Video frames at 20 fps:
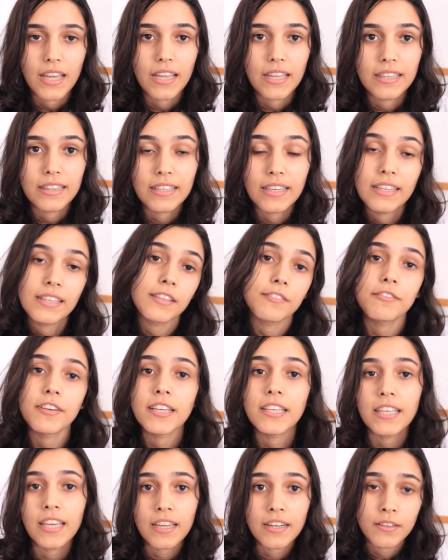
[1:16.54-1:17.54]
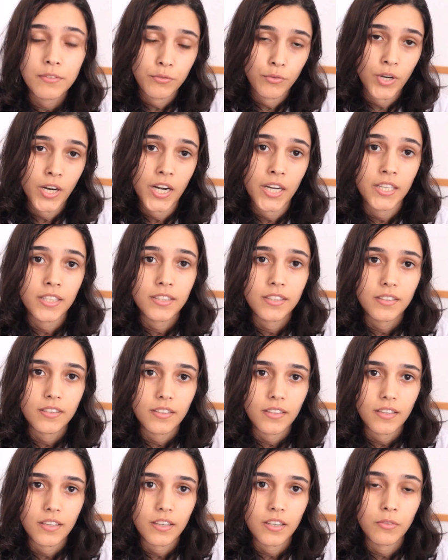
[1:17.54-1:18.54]
And then if I get it right,
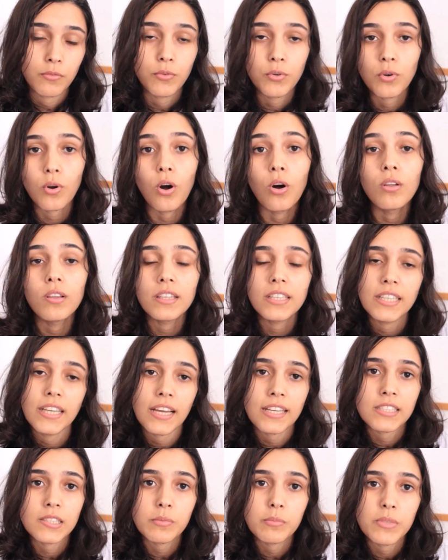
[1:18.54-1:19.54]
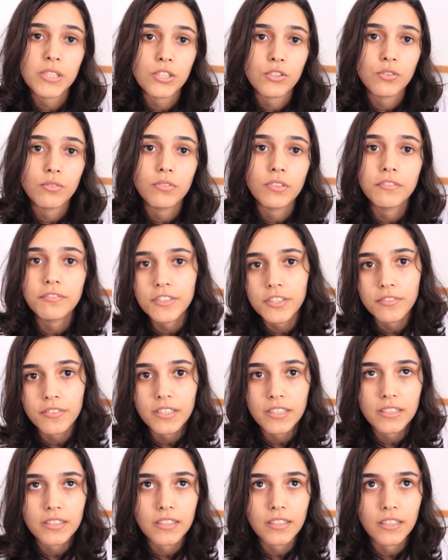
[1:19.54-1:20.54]
it will only ask me to review
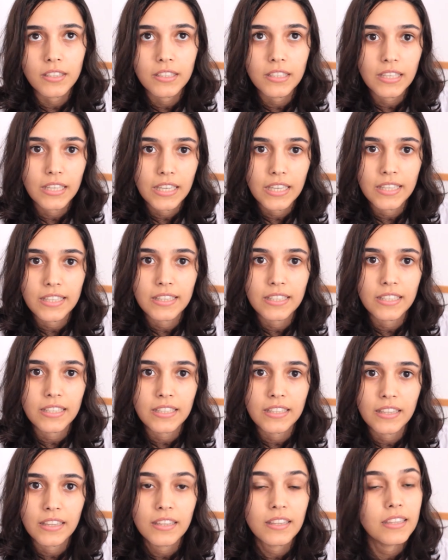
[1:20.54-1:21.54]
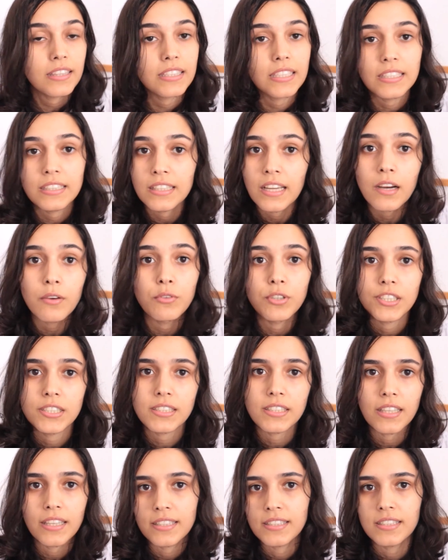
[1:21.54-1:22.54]
it again in 10
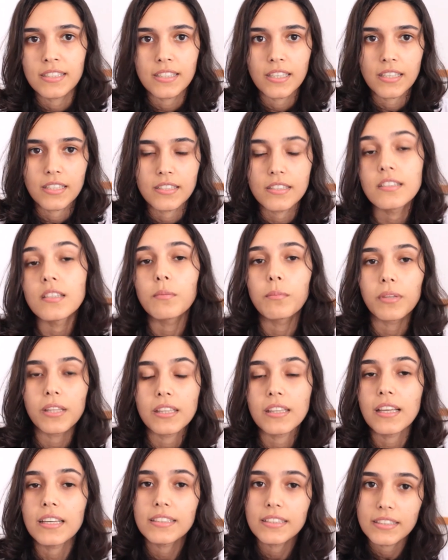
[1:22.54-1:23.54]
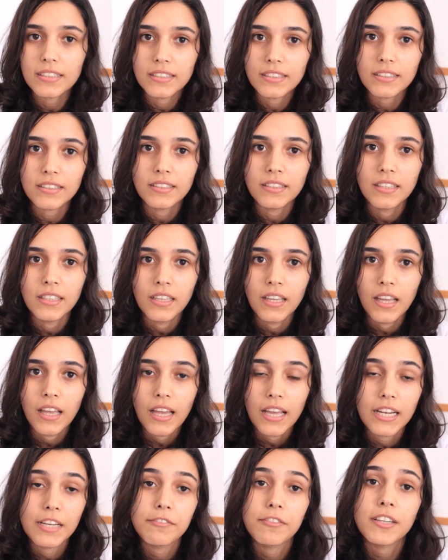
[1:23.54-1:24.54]
hours, let's say, something like this.
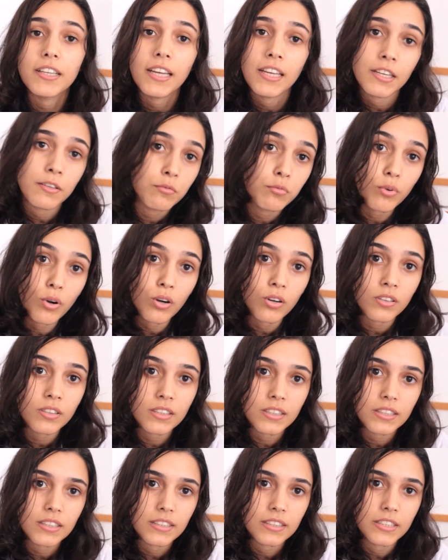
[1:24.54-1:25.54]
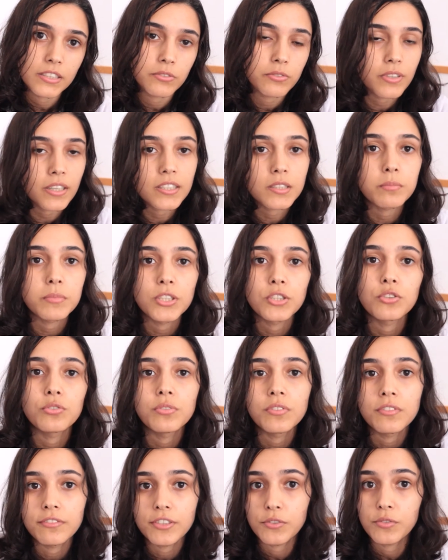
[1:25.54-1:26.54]
And if I get it wrong, they will ask me to
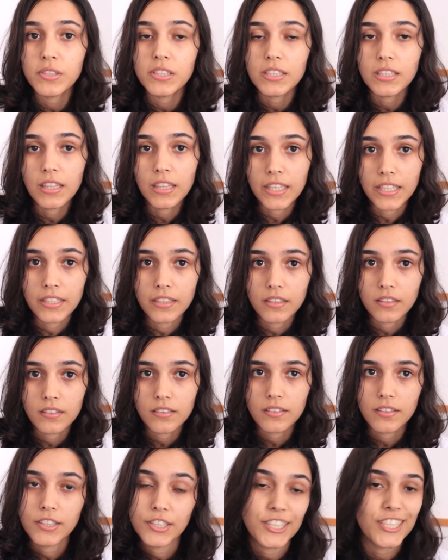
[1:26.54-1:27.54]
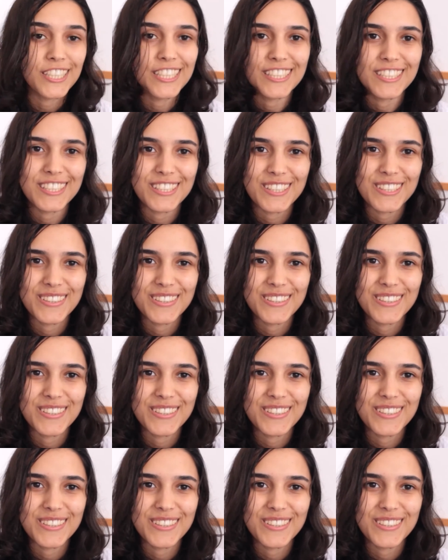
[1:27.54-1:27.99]
review it earlier.